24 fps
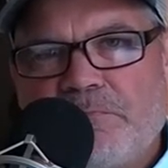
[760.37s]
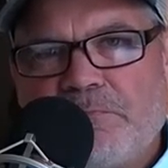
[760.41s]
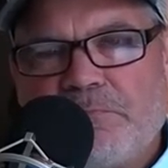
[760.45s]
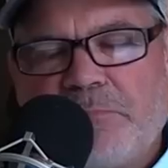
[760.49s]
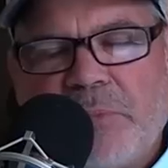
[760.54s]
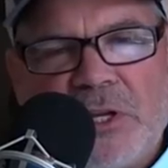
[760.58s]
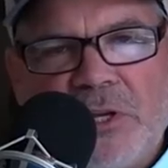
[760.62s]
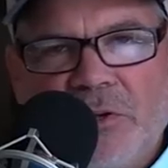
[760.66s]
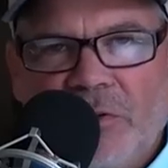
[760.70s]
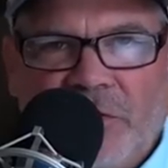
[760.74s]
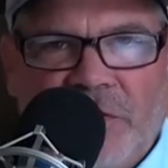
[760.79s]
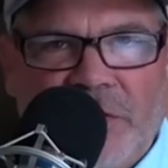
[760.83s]

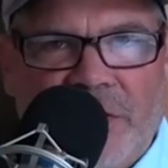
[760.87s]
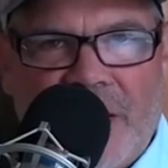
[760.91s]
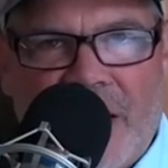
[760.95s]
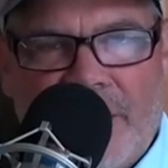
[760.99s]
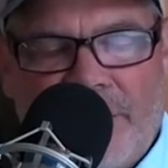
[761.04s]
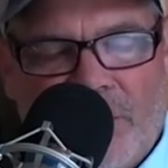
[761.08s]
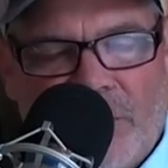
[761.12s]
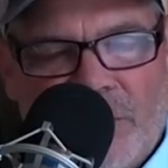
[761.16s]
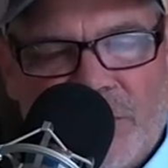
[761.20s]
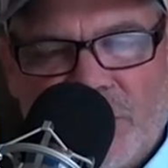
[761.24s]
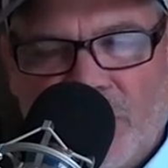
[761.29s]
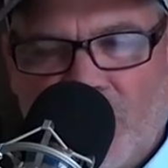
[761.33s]
But you'll see
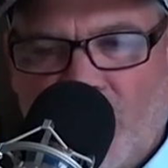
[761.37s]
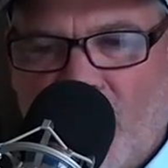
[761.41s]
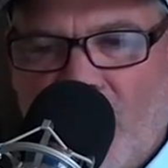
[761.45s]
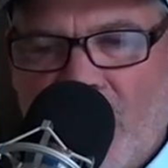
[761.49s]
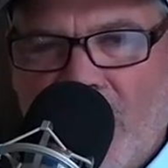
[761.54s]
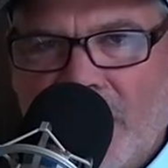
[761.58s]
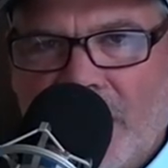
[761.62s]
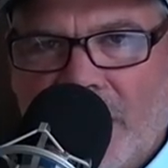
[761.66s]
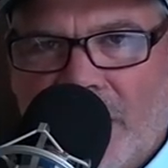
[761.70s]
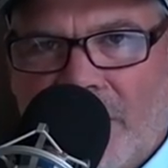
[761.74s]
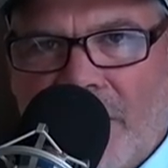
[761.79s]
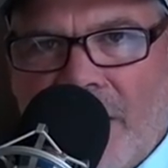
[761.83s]
that person
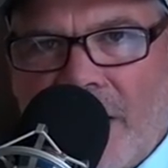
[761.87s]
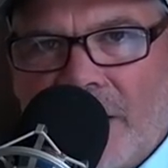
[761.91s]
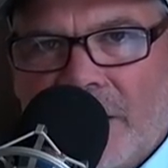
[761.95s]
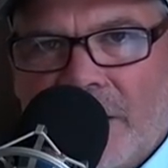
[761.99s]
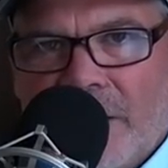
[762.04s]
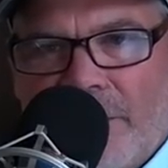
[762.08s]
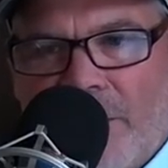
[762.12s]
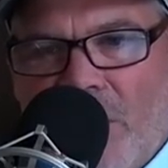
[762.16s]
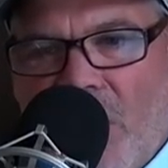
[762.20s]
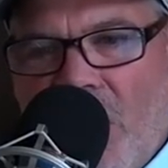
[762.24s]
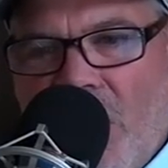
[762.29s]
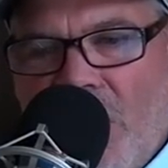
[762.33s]
walking around at
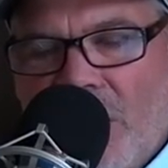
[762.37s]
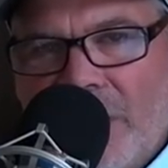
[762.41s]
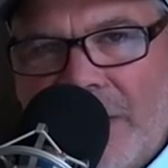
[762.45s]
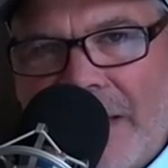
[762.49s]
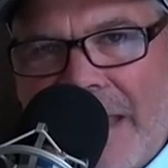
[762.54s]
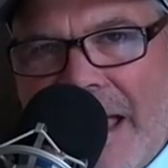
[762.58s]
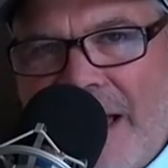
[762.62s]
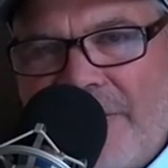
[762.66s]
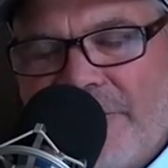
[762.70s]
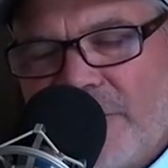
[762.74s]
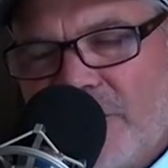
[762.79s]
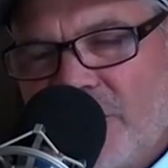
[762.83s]
the mall,
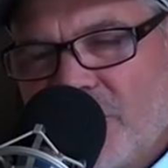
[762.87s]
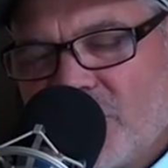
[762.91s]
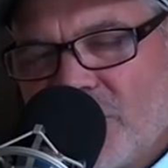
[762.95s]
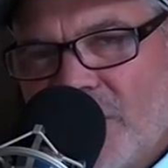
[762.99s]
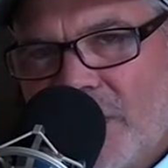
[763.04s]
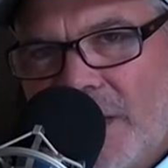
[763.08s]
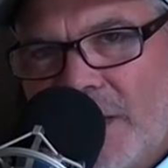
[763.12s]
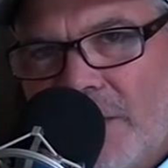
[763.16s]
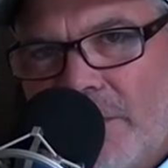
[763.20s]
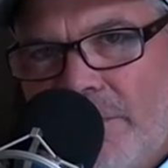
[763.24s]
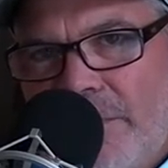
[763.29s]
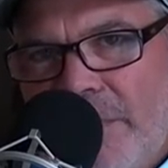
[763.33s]
laughing,
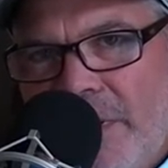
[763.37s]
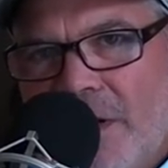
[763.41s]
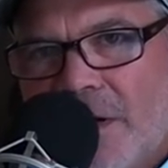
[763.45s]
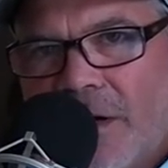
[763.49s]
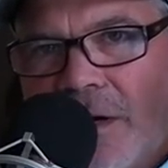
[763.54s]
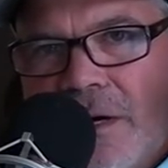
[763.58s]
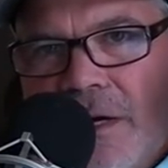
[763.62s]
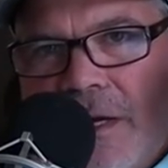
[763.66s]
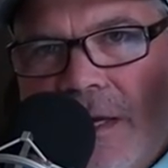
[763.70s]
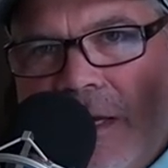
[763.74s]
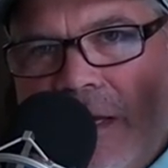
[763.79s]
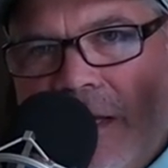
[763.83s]
drinking
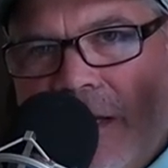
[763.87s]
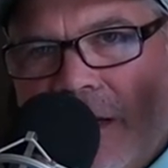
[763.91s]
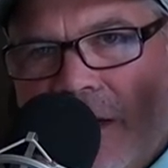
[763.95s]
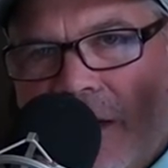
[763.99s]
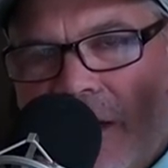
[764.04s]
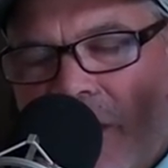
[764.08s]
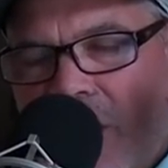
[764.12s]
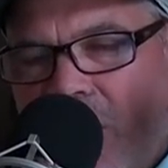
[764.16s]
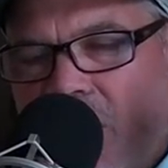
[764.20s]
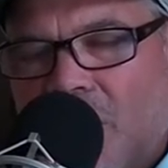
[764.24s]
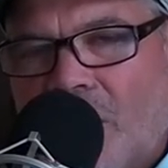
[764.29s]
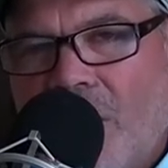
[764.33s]
beer, eating
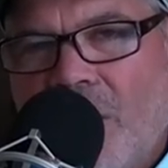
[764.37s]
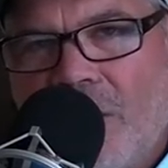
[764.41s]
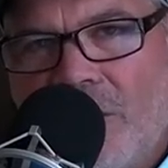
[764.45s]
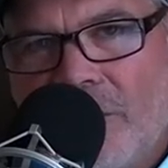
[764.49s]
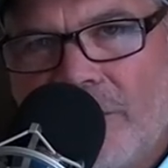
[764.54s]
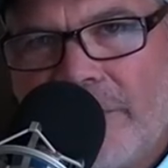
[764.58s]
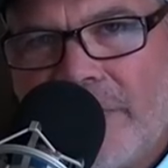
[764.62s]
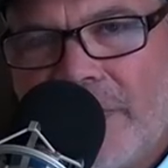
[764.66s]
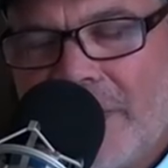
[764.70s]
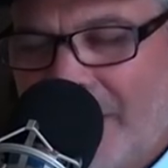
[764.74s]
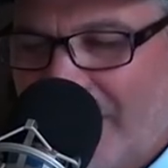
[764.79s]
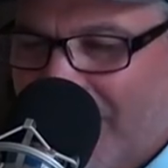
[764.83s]
a ho-ho,
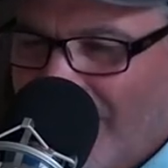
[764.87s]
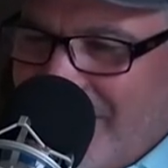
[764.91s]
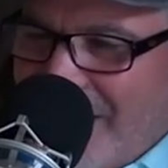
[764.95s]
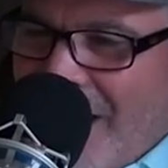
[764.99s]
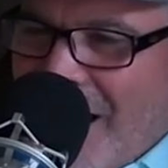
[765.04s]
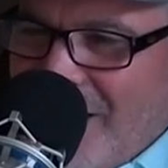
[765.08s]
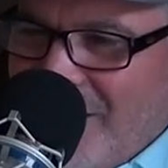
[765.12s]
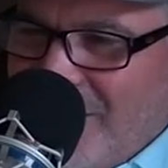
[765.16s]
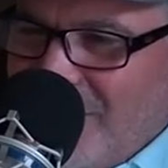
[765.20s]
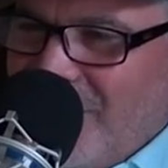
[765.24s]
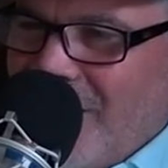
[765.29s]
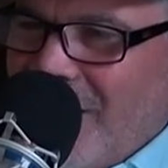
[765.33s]
and be like,
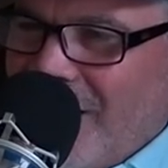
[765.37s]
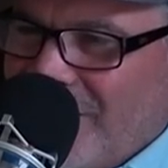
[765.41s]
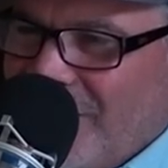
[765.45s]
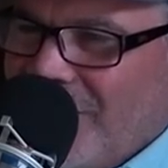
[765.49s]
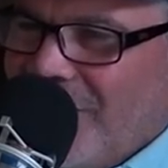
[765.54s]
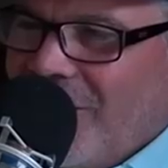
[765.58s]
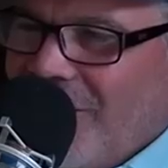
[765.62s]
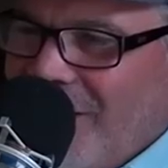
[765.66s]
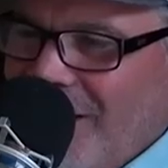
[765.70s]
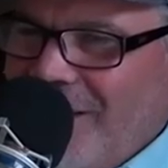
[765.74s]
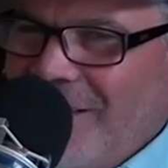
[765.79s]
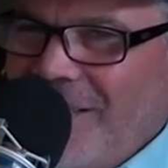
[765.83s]
that dude has
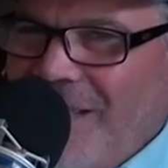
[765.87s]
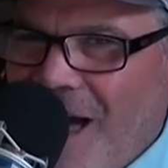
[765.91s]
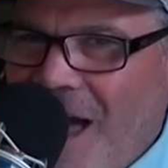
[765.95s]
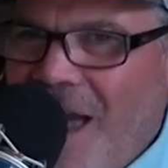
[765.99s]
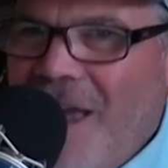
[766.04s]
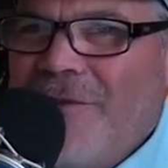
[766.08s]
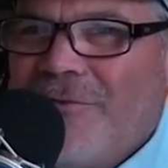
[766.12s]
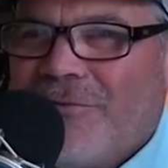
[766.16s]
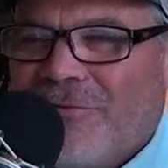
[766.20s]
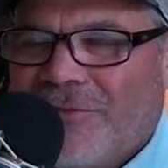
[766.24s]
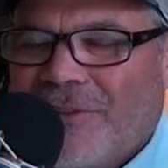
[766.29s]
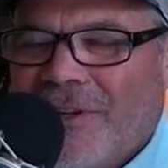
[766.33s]
a great
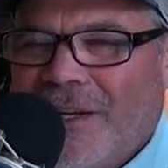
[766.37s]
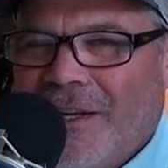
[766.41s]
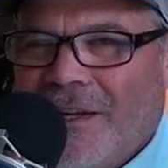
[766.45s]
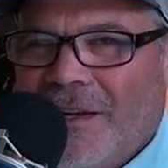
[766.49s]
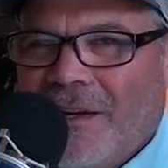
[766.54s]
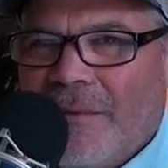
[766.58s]
life.